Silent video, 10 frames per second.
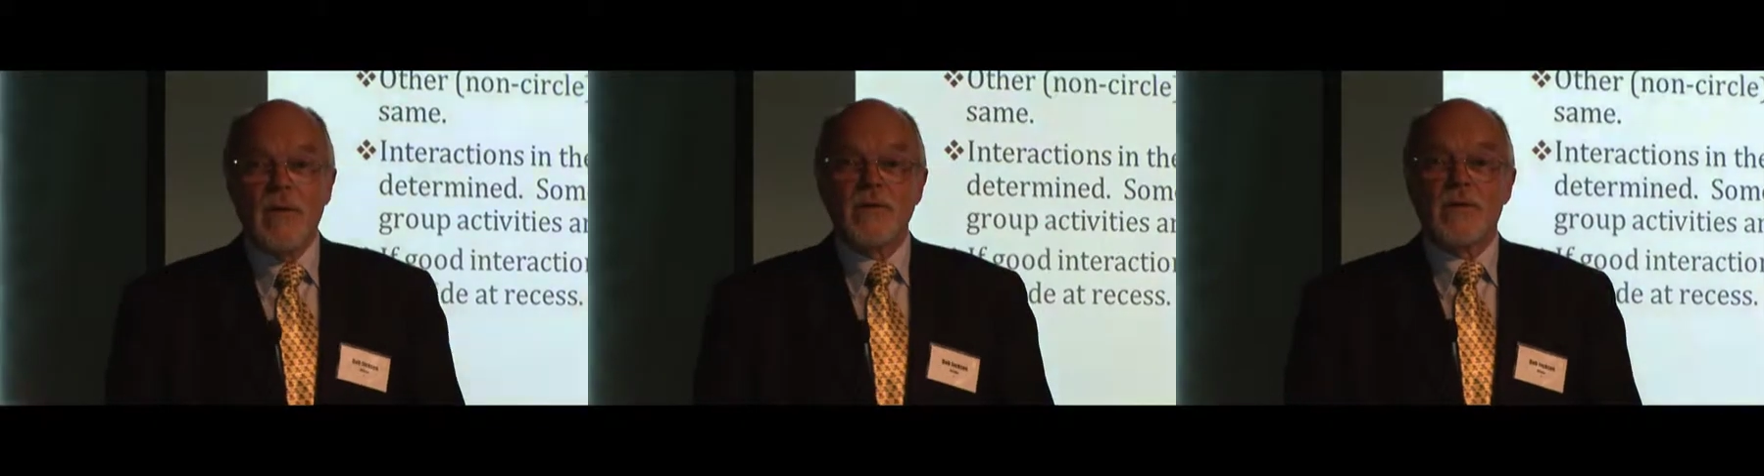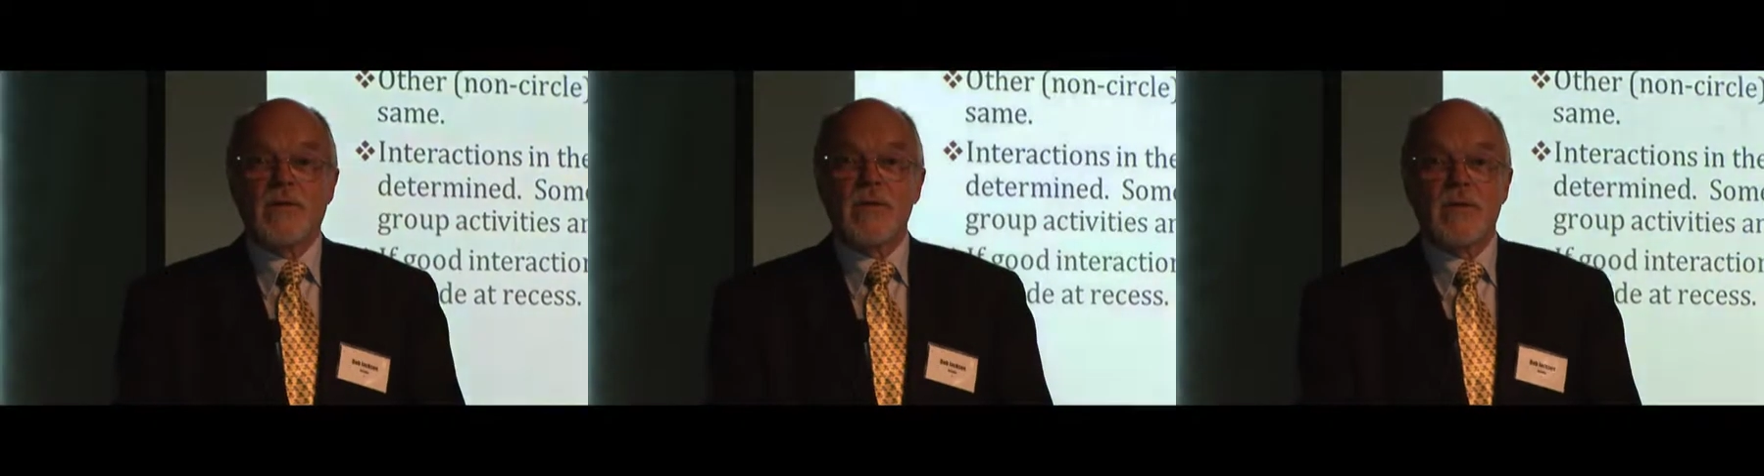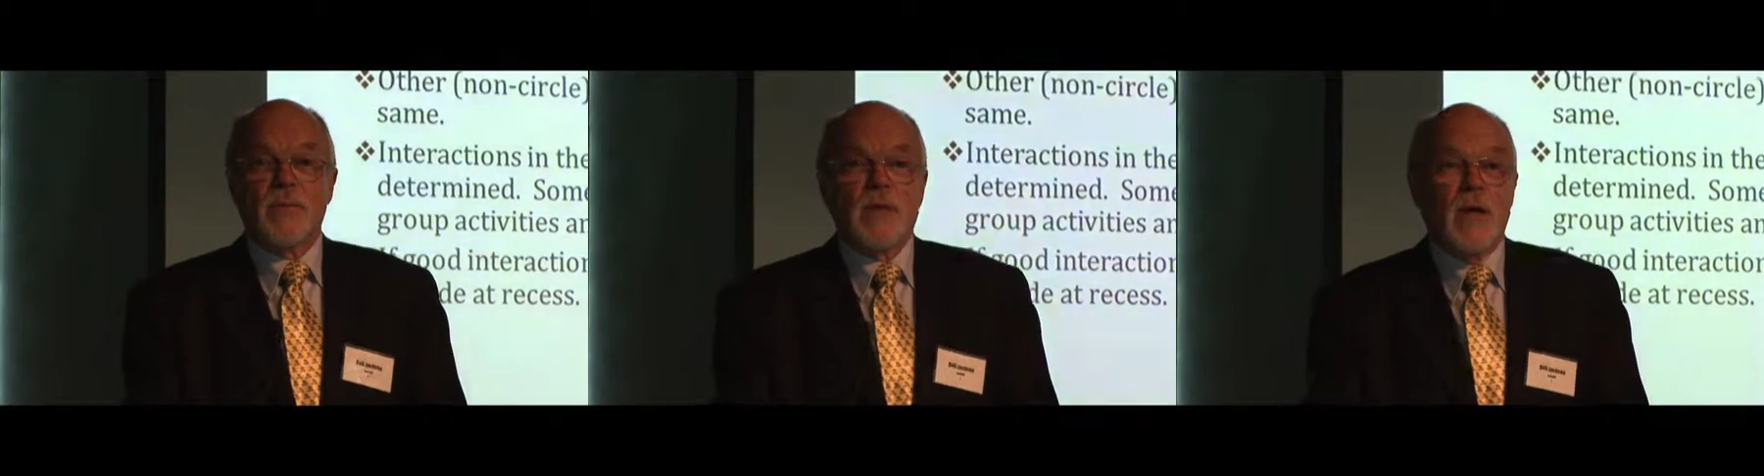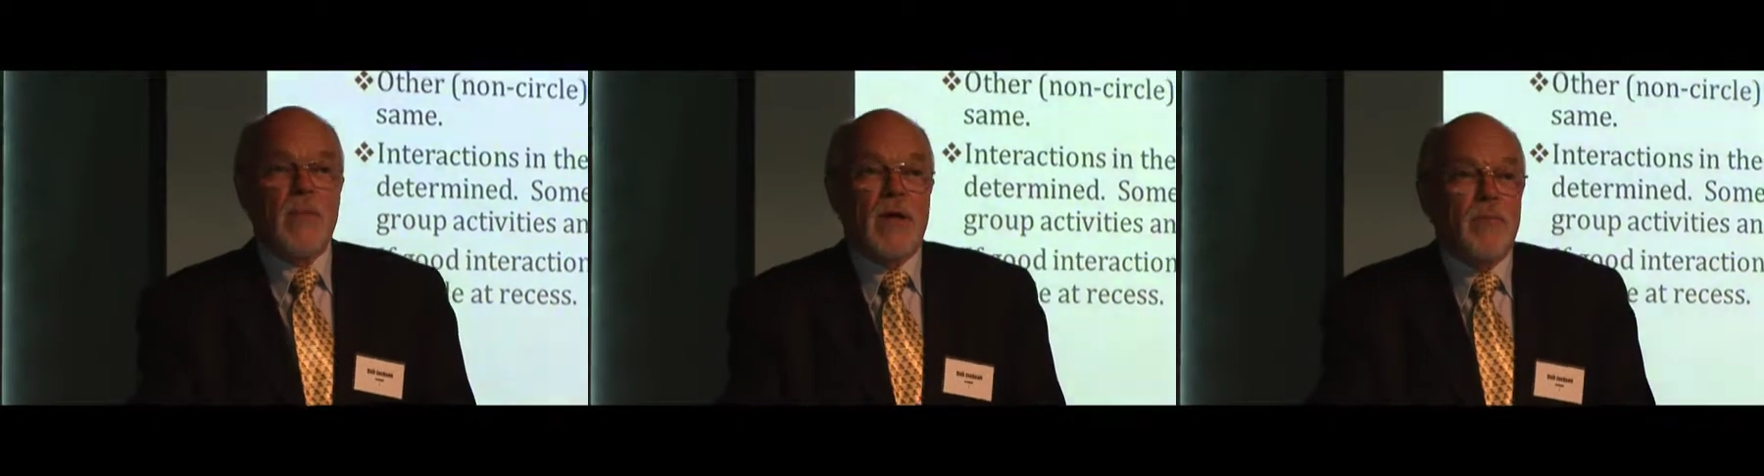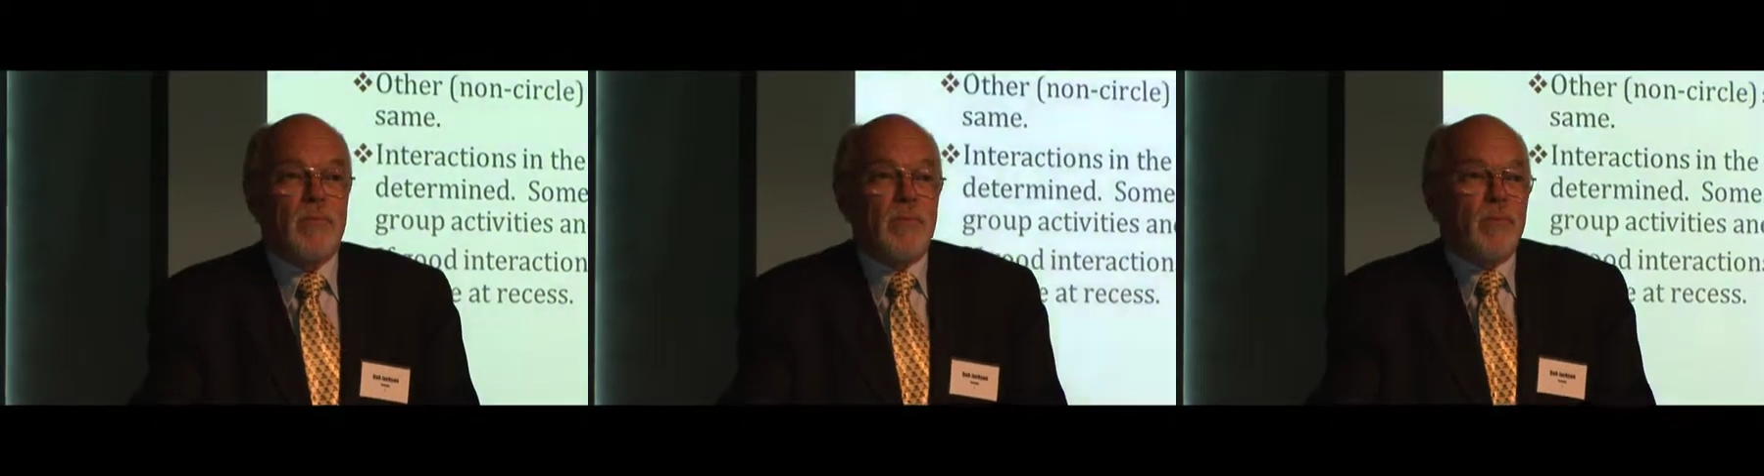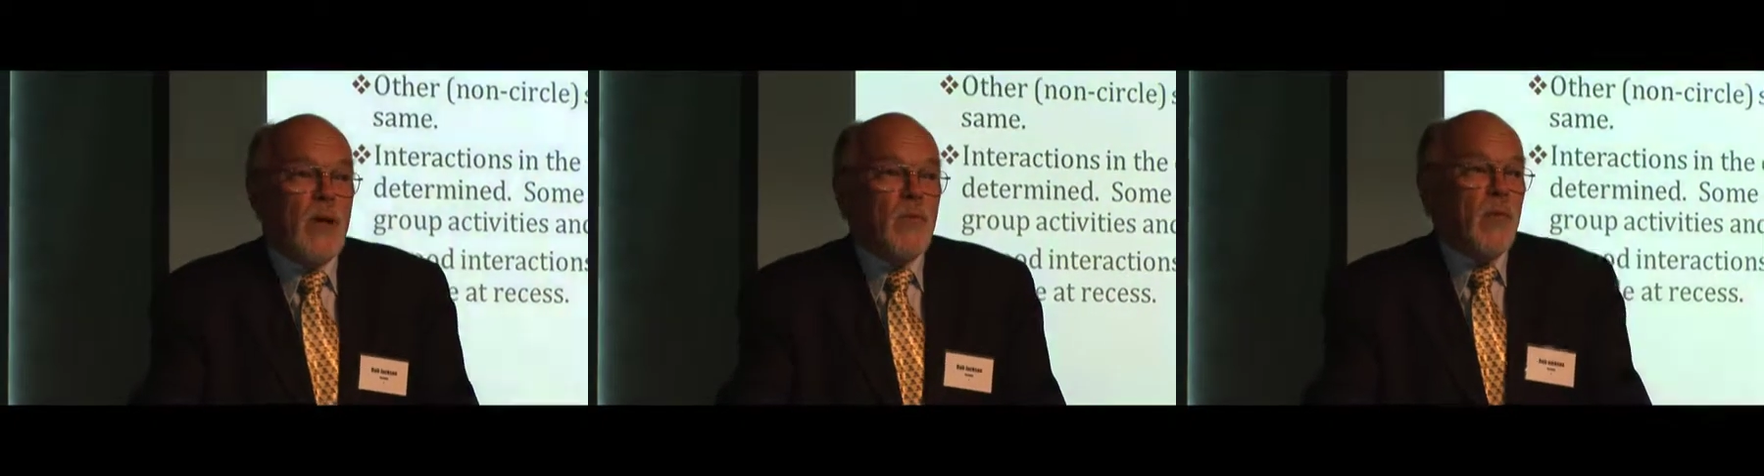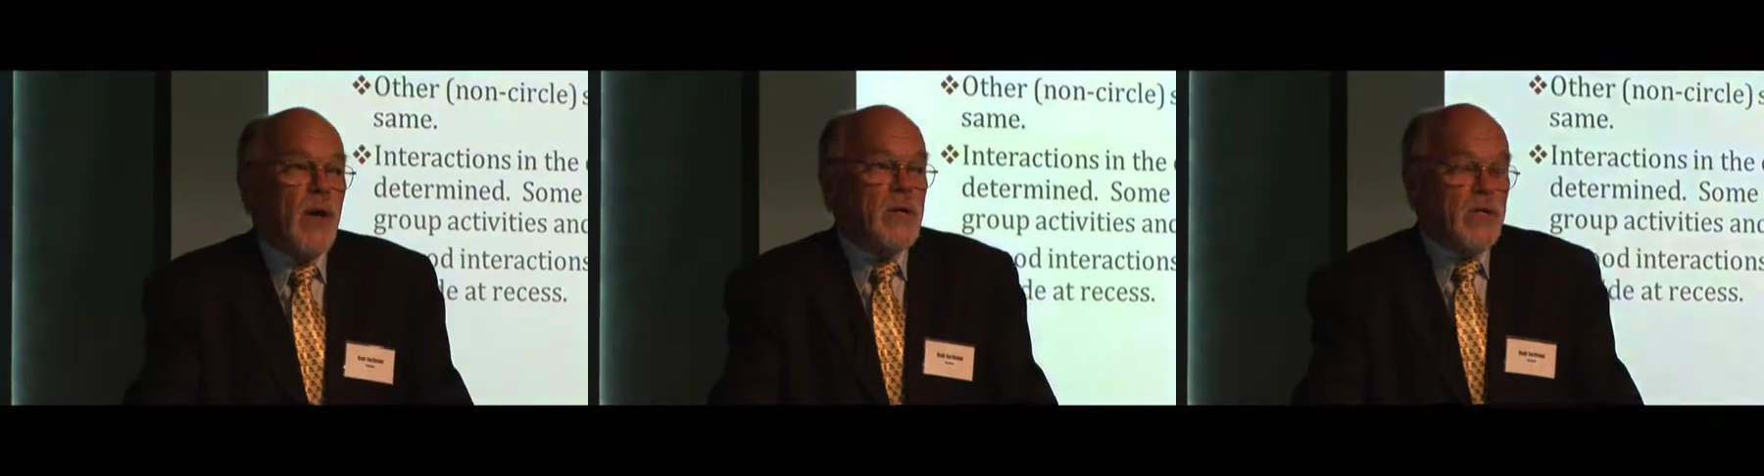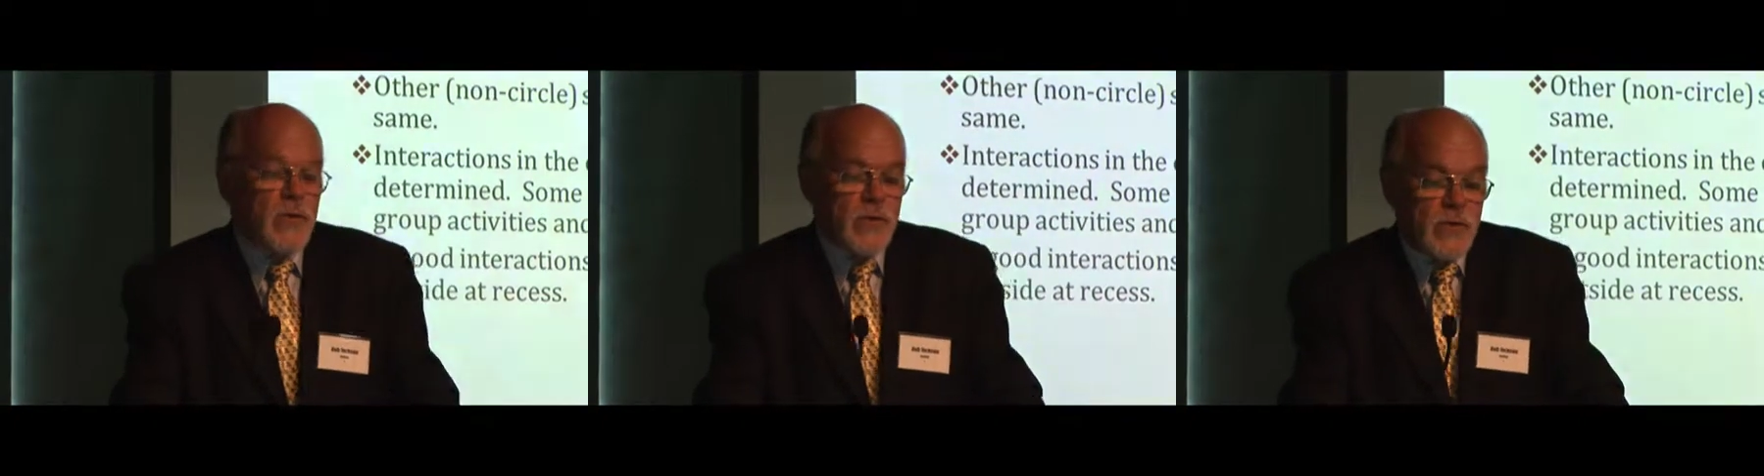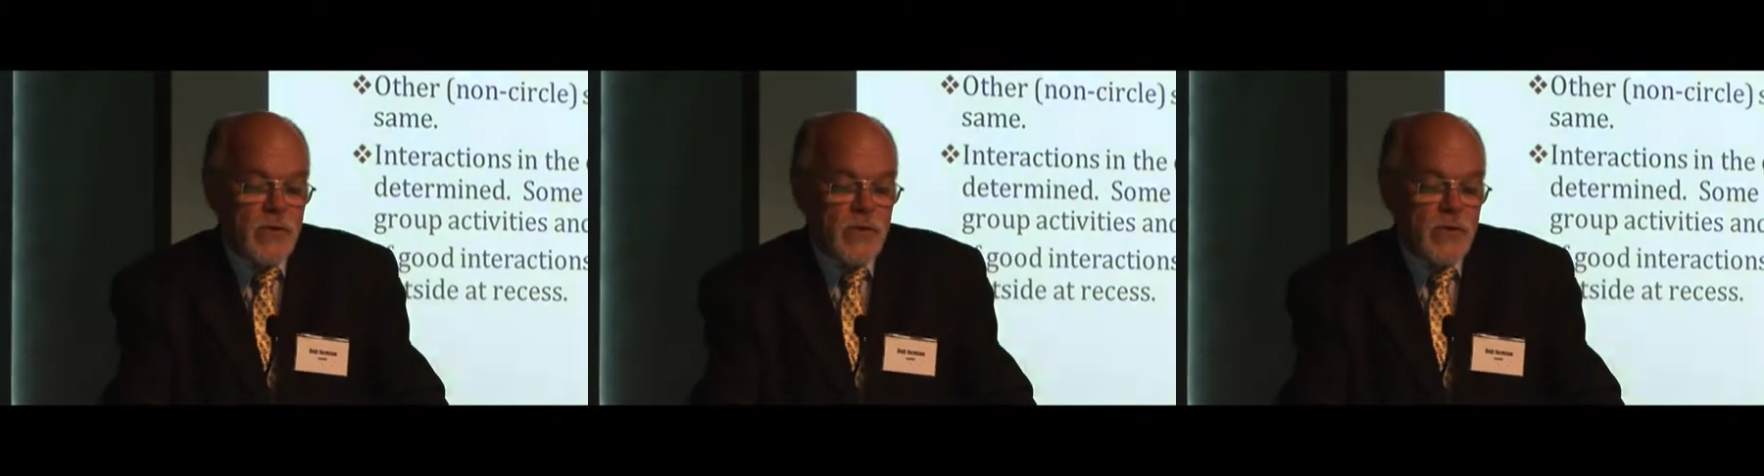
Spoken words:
So this can become a major issue.